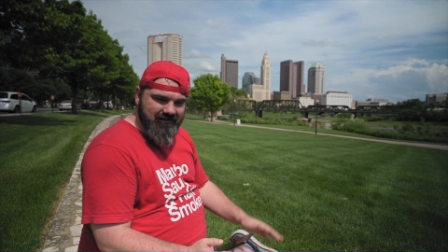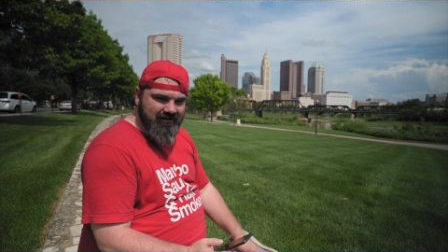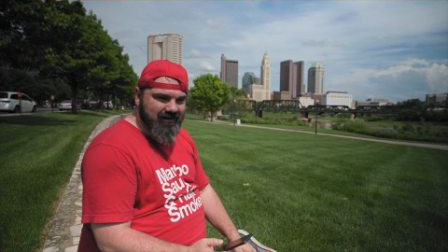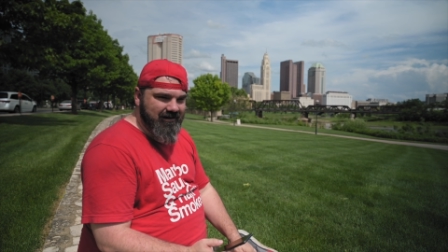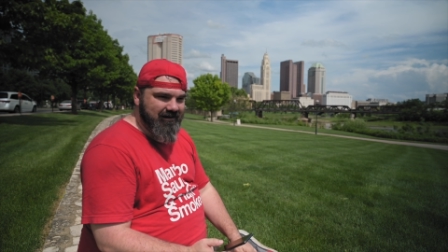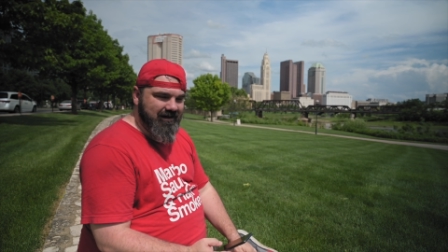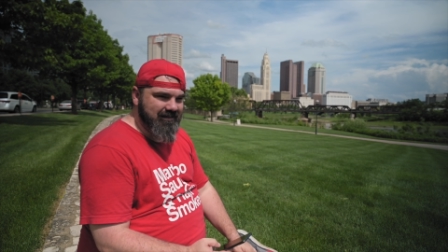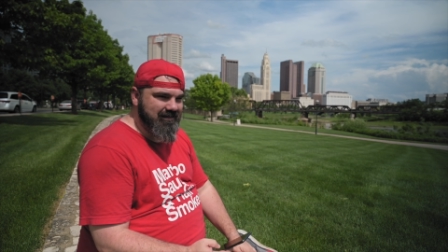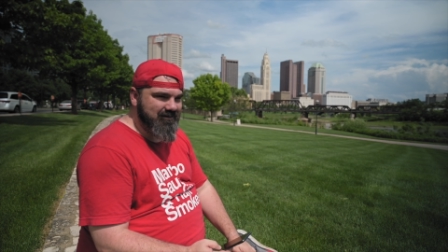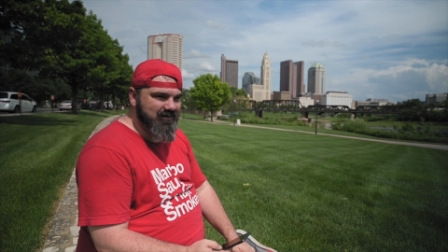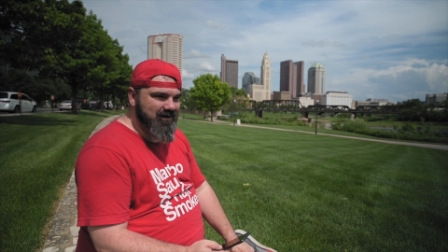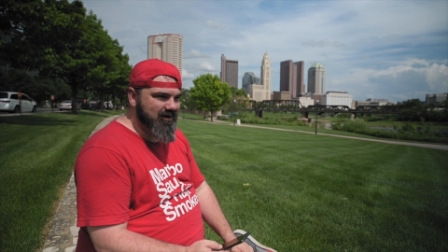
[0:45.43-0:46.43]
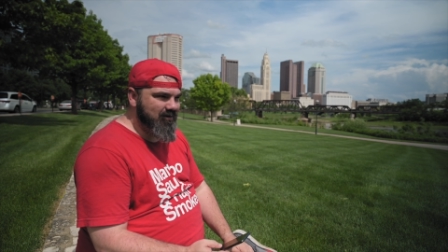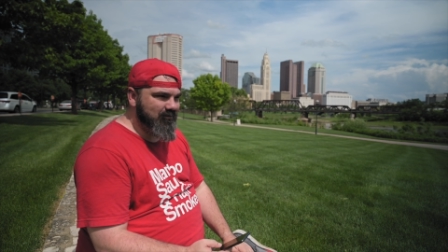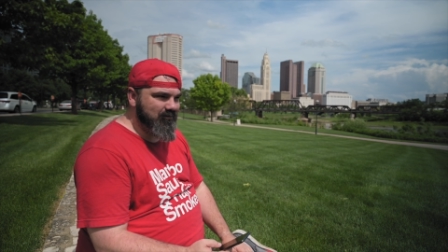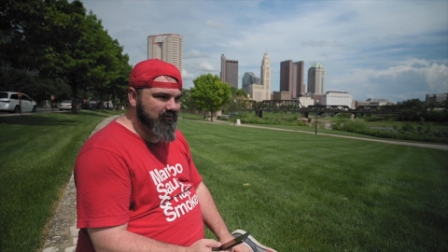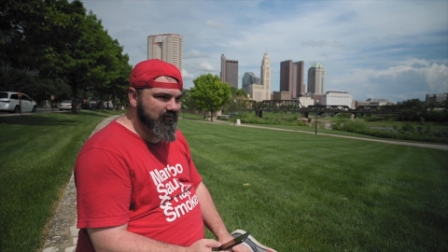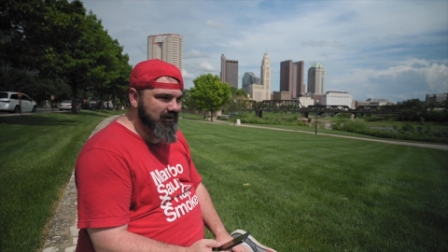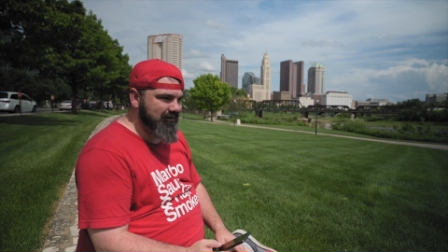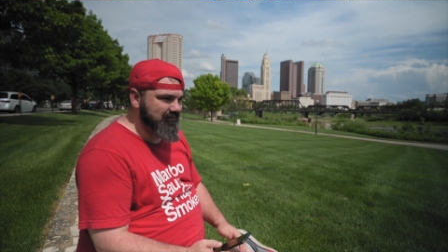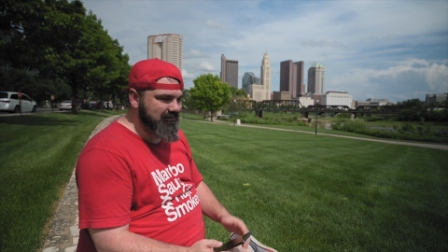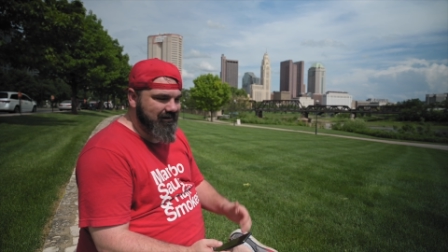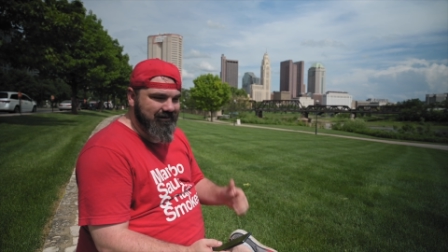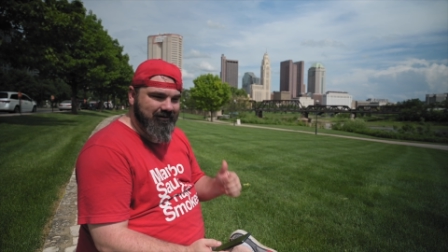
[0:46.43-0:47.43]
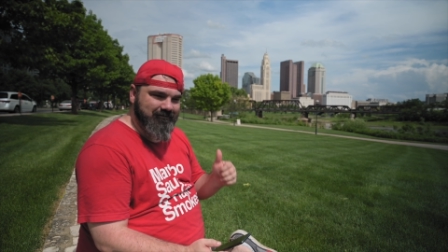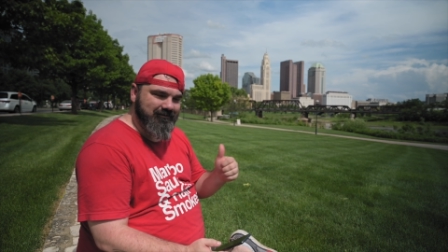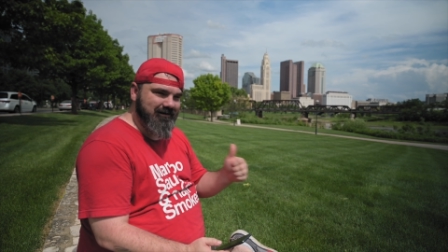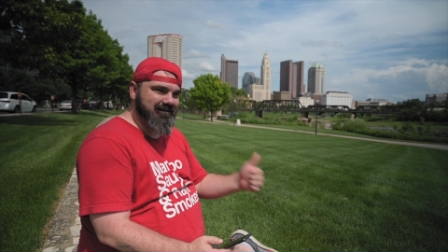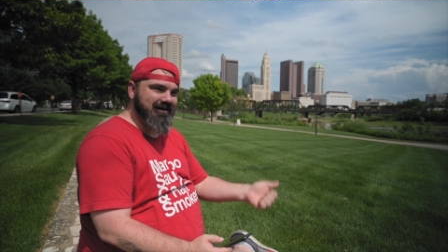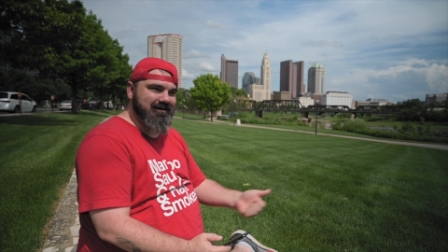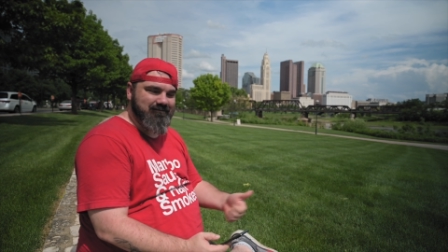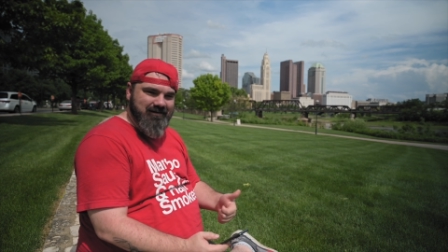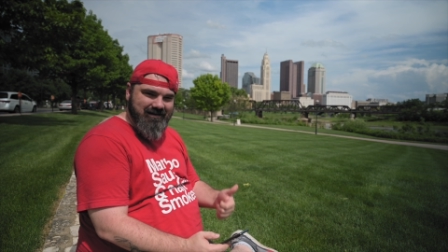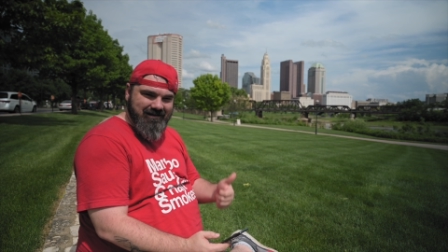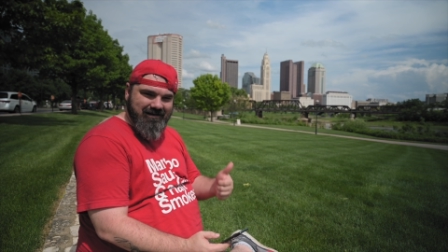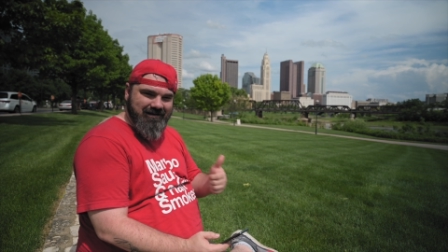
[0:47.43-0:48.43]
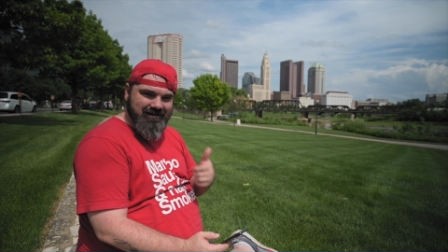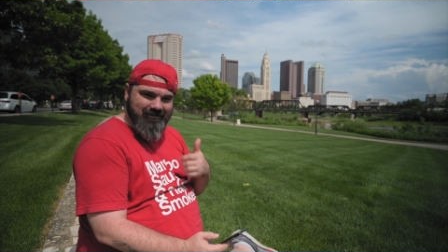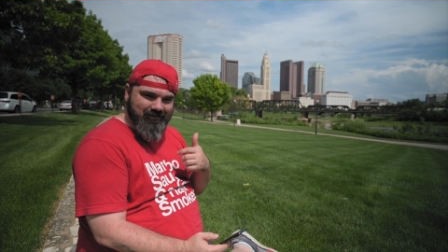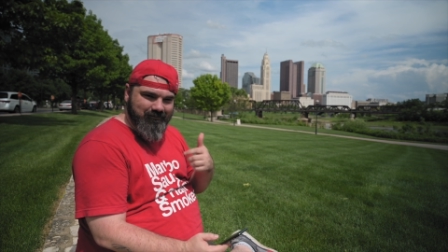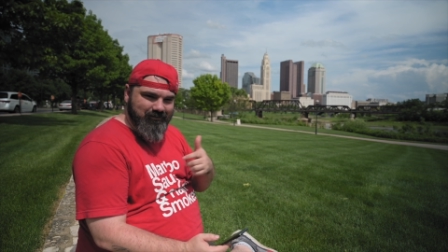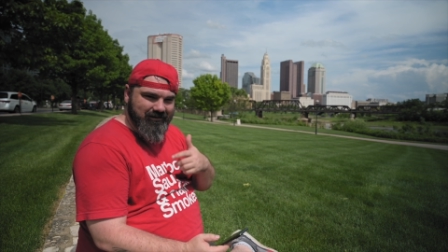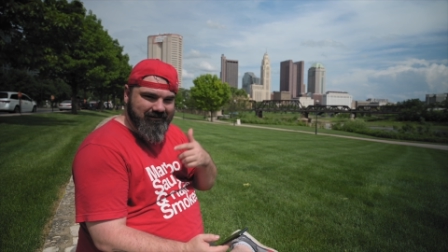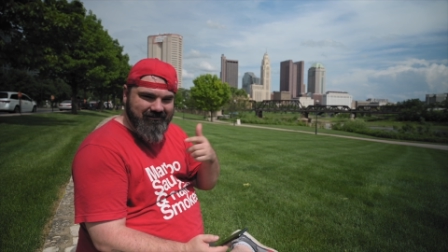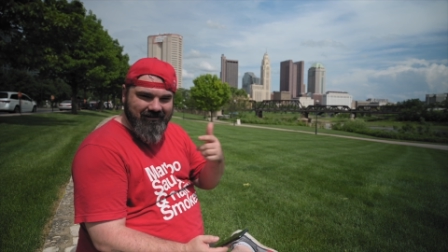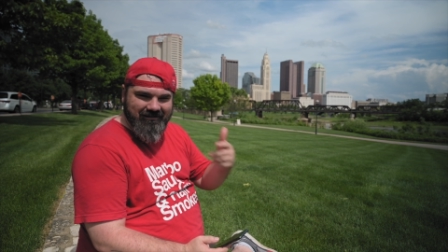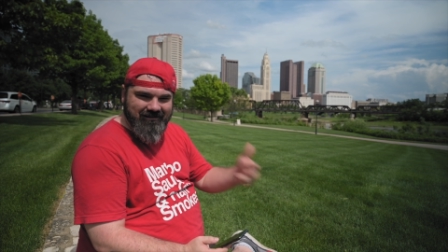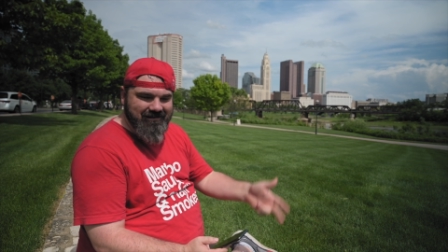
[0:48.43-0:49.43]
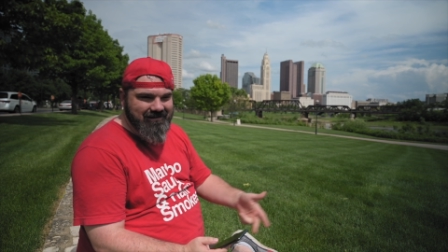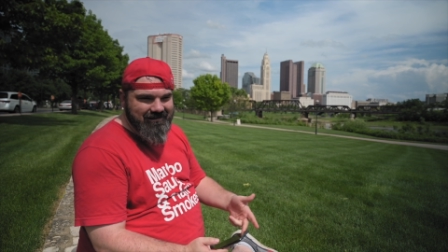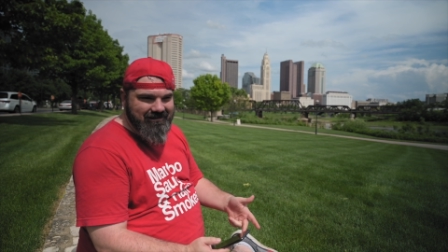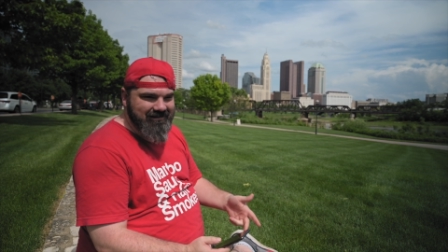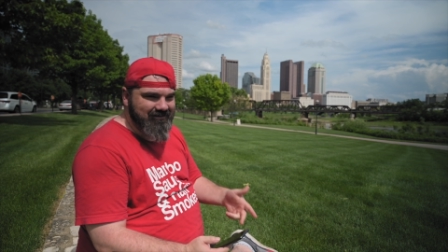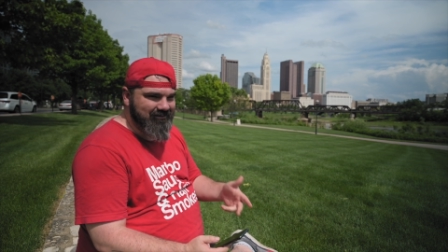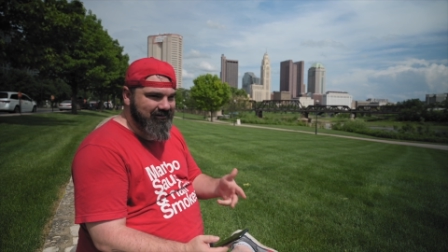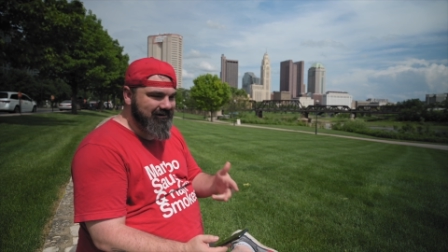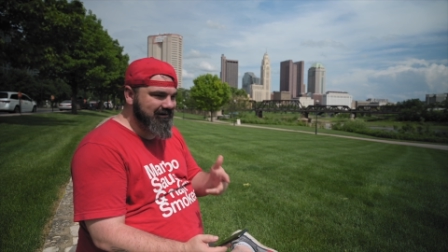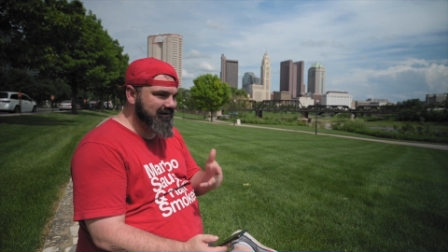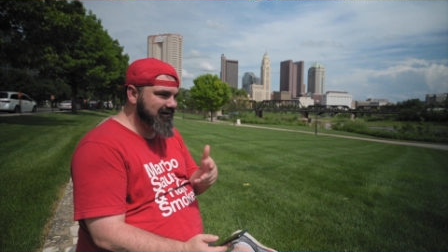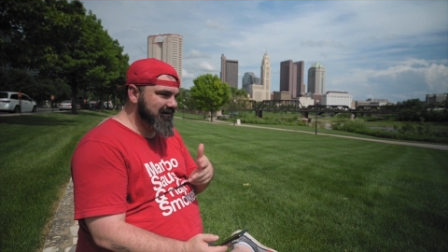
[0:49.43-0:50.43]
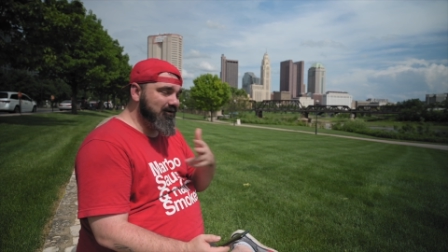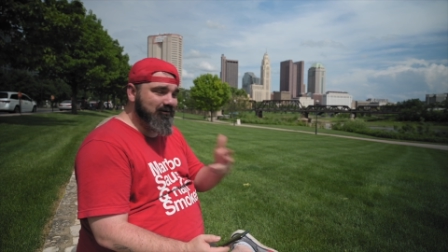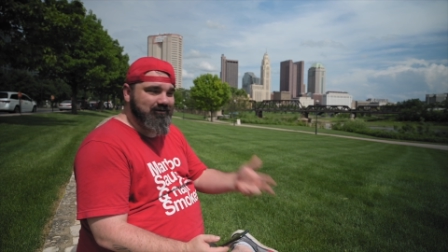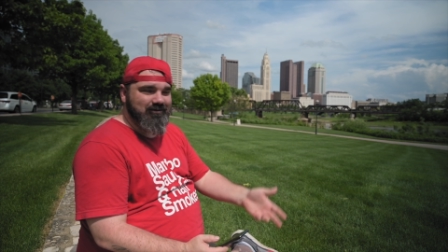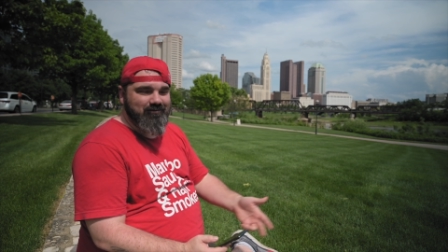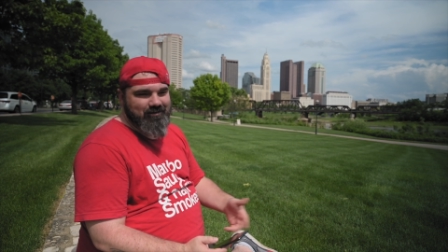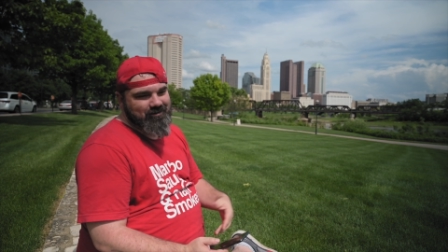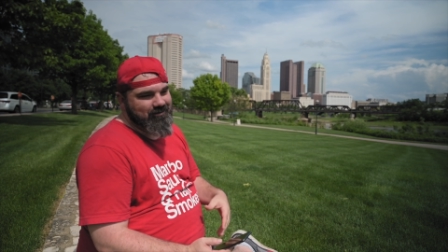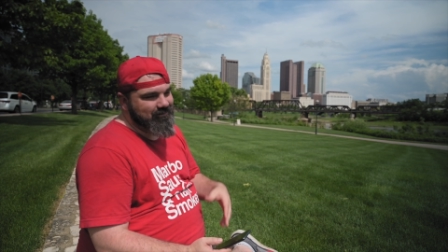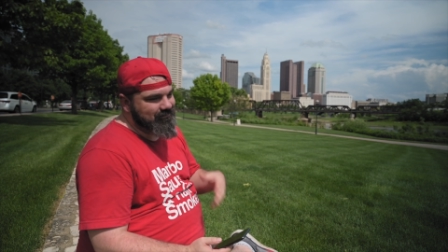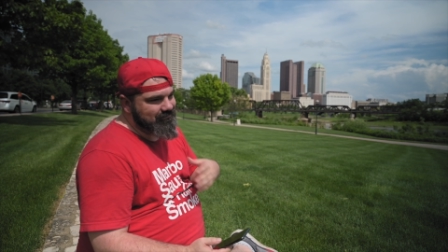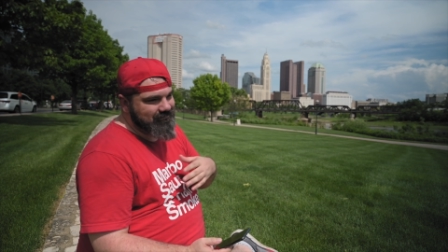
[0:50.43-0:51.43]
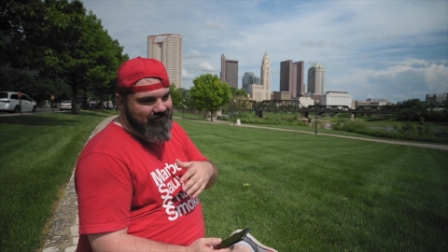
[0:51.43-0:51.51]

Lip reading: I think we all have sung A Friend Like Me or Prince Ali or Whole New World